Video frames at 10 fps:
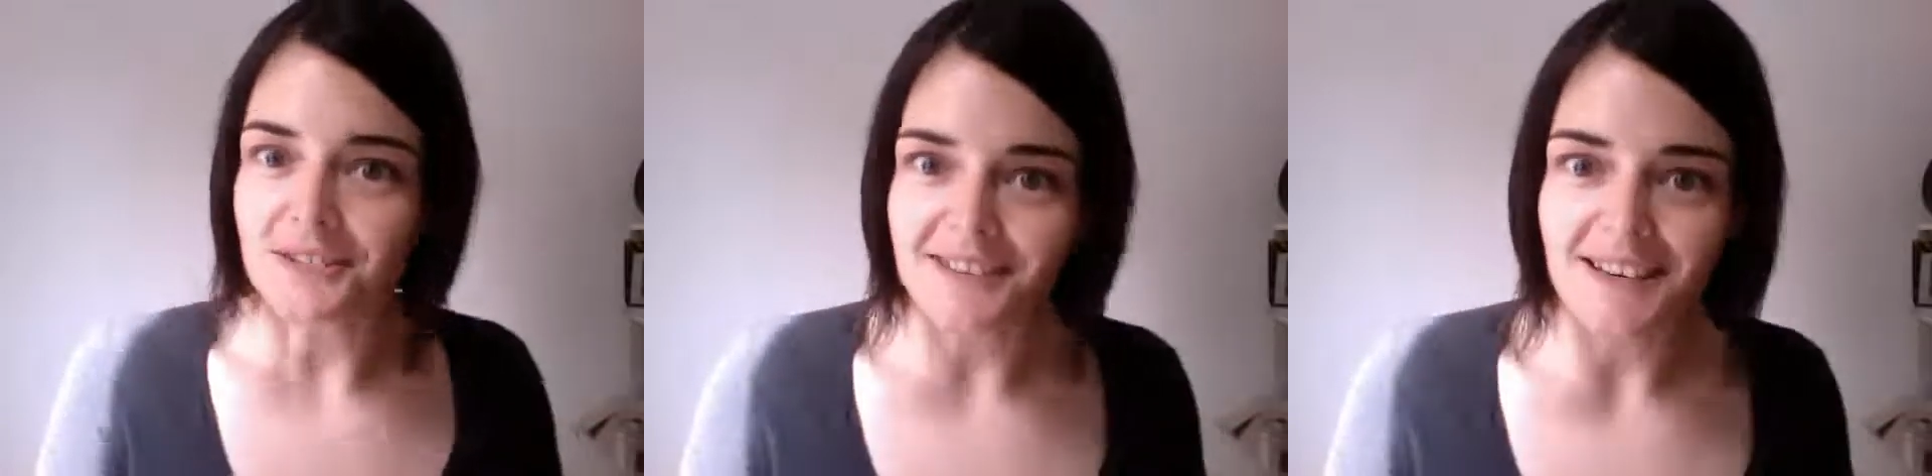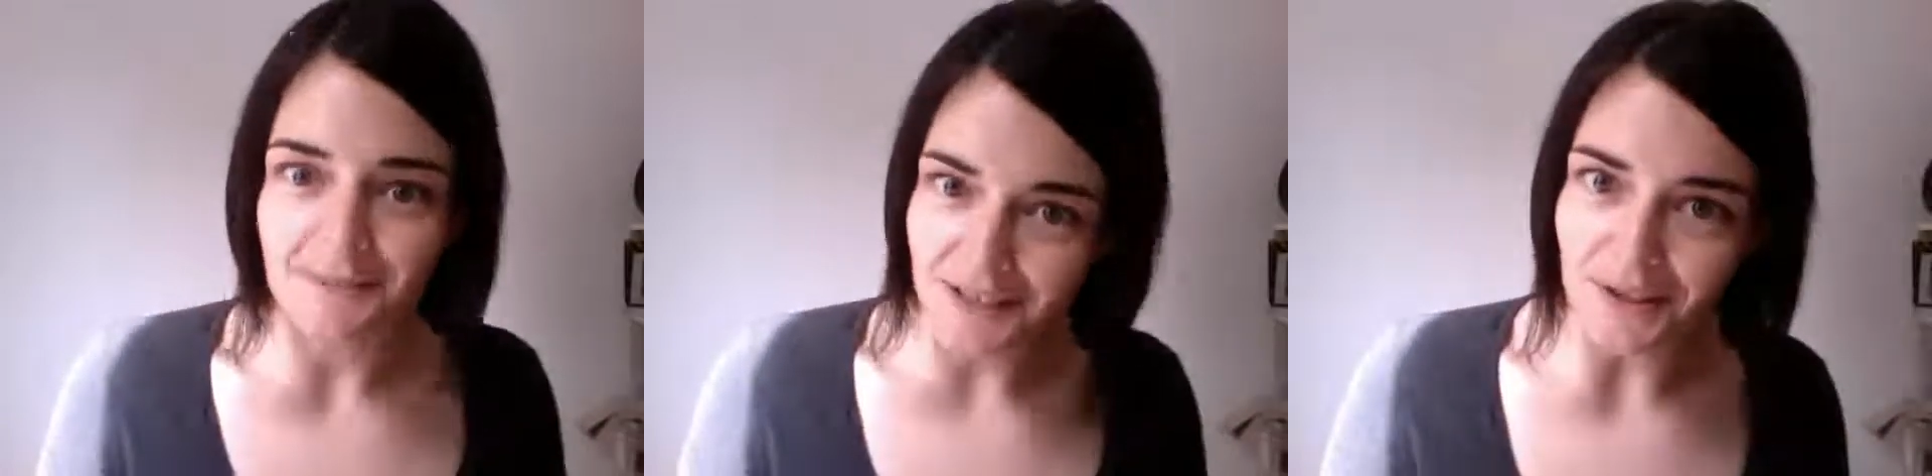is
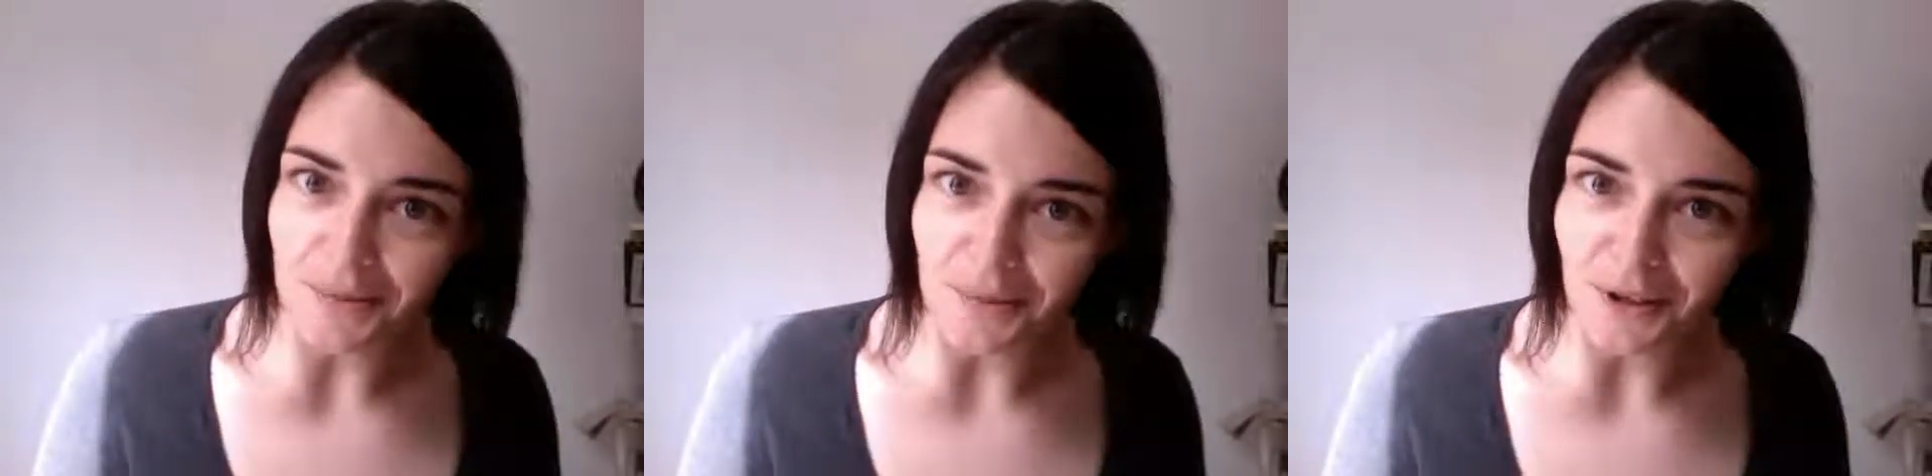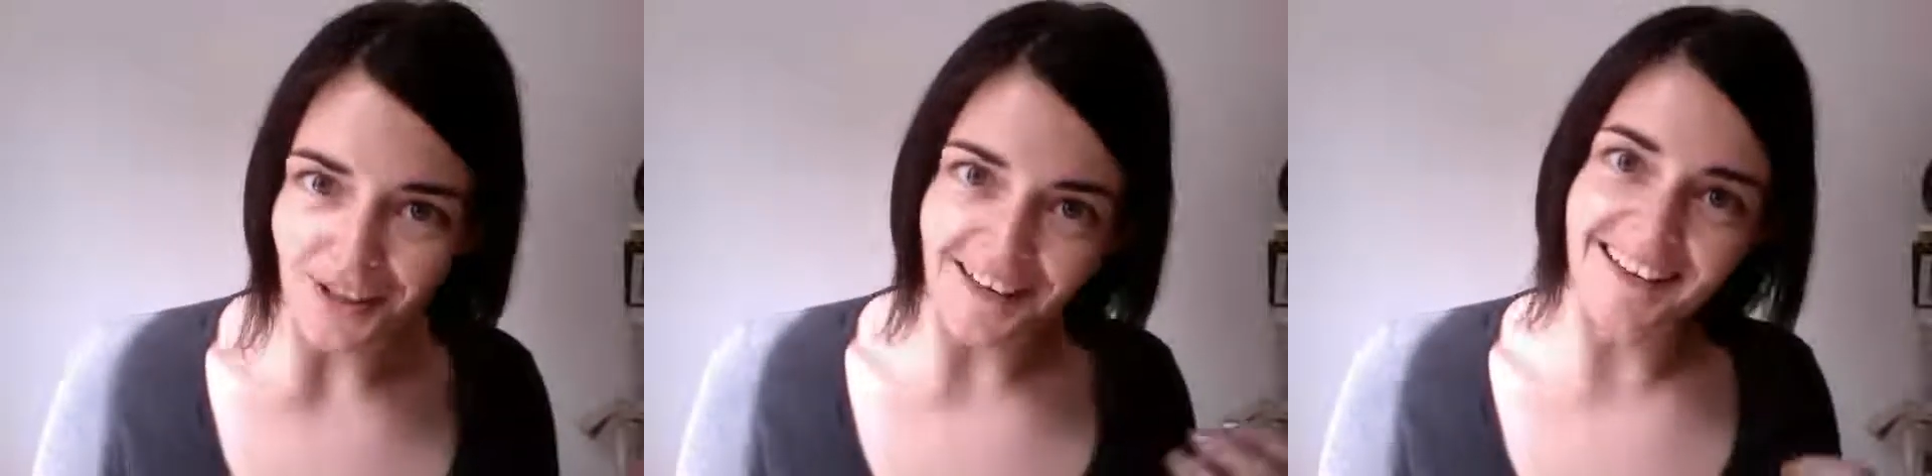that me in the
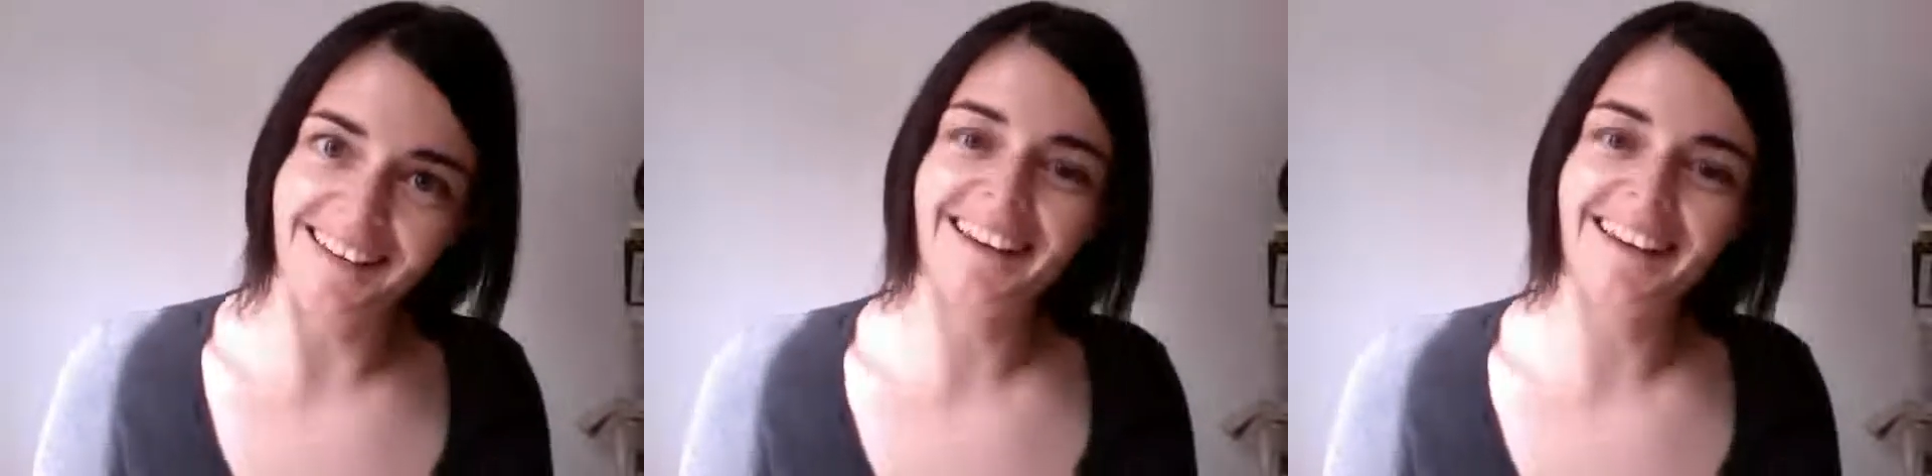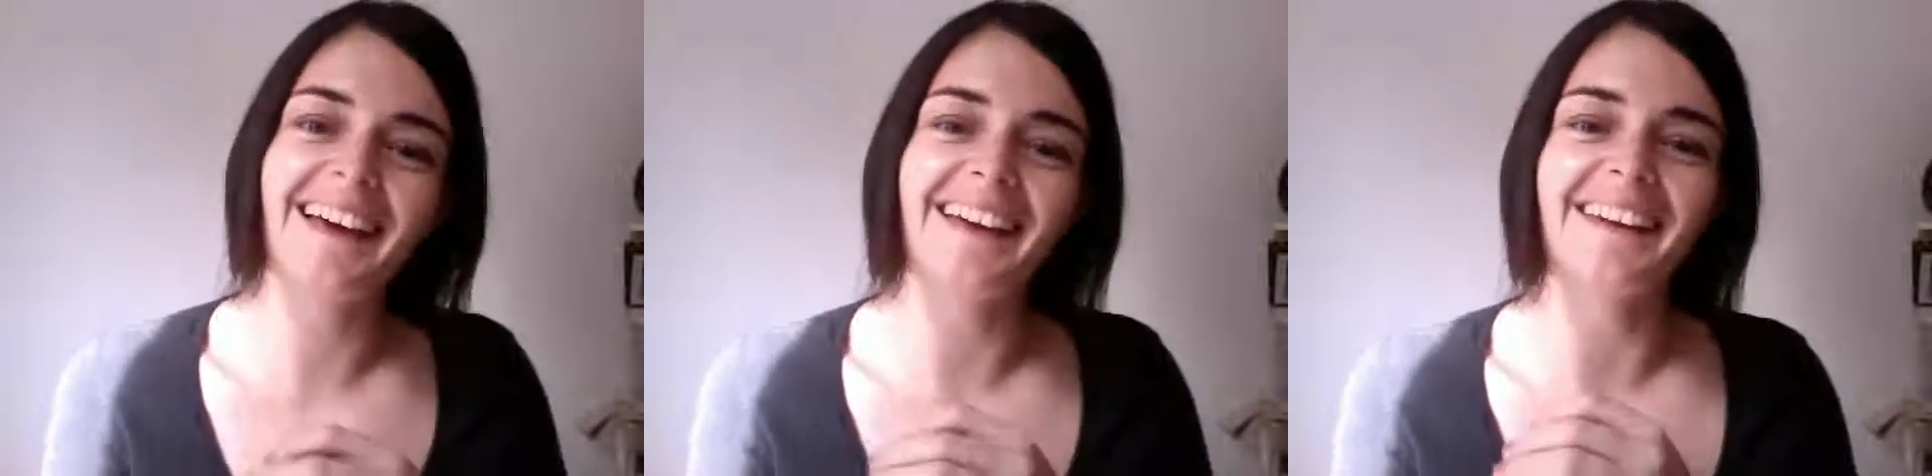mirror?
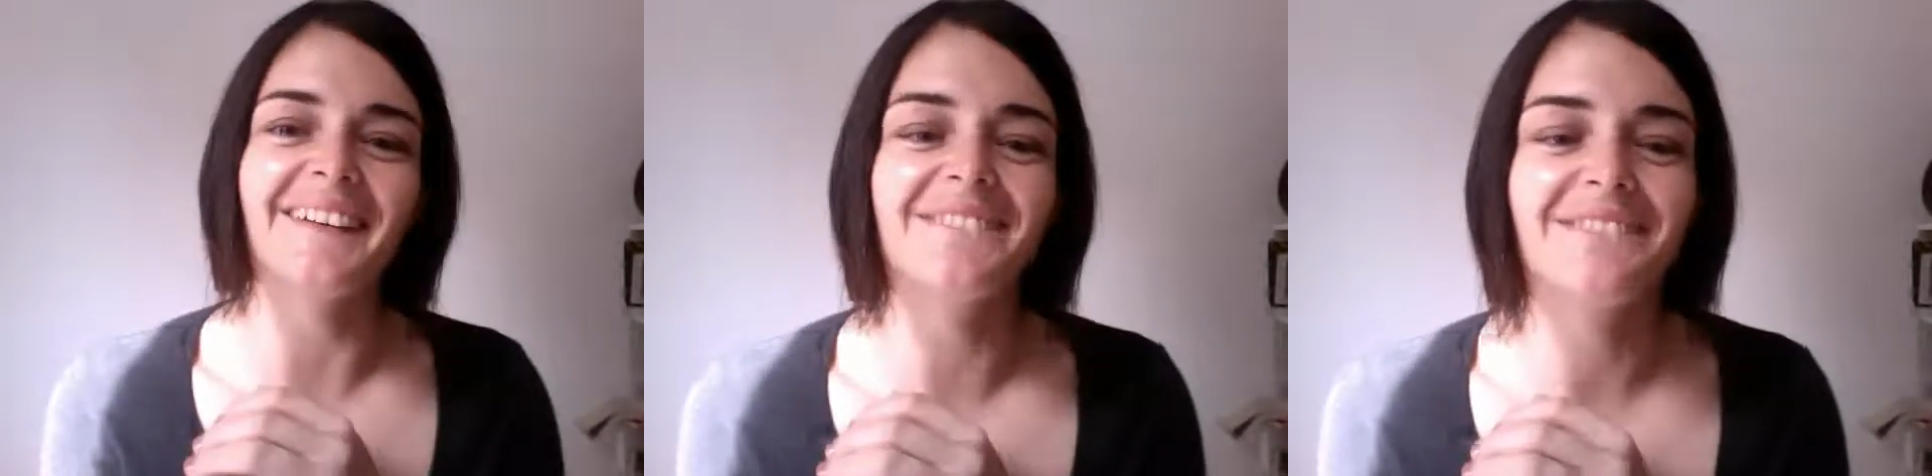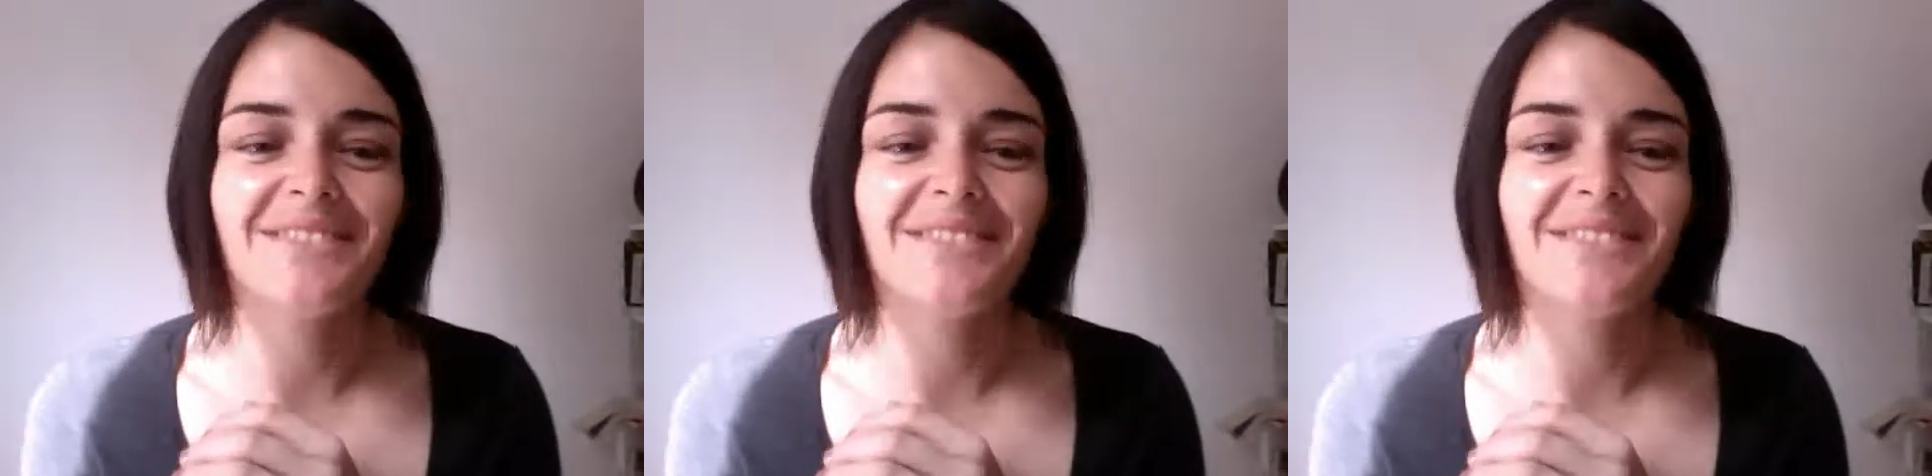And